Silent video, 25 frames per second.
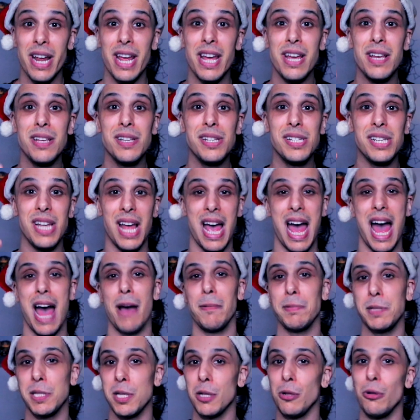is
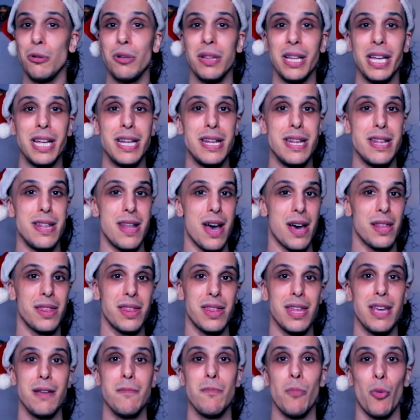absolutely
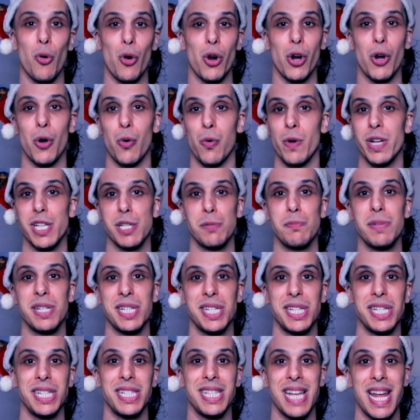nothing more
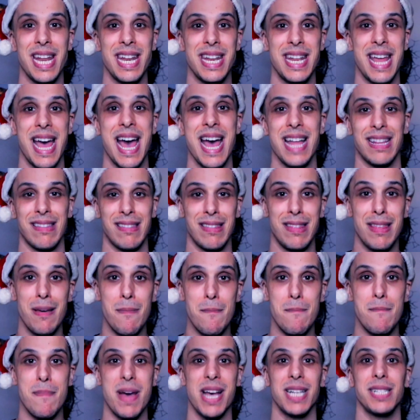Christmassy than that. The
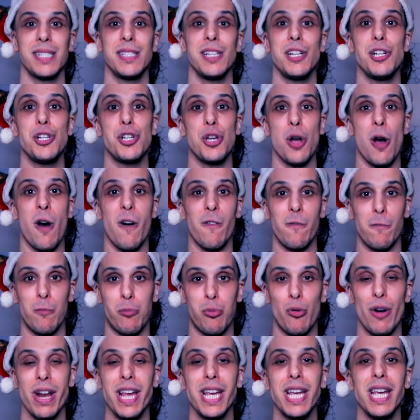message of
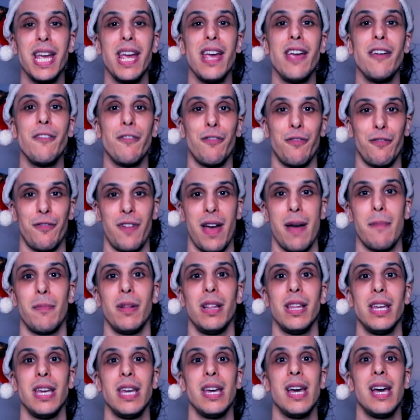bringing
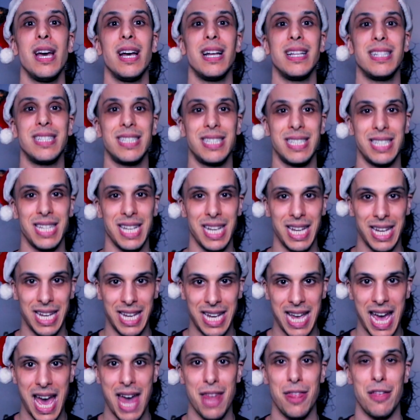family
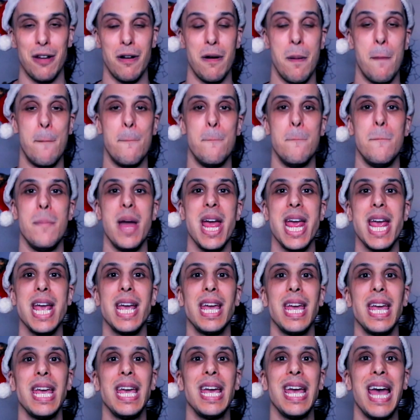together,
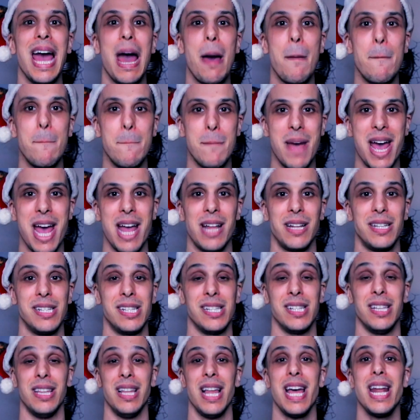making amends,
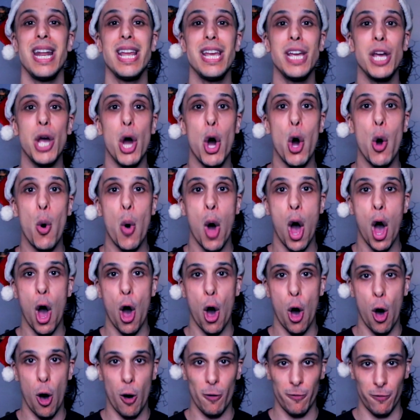letting go
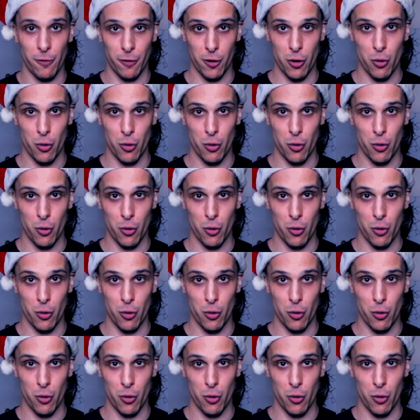of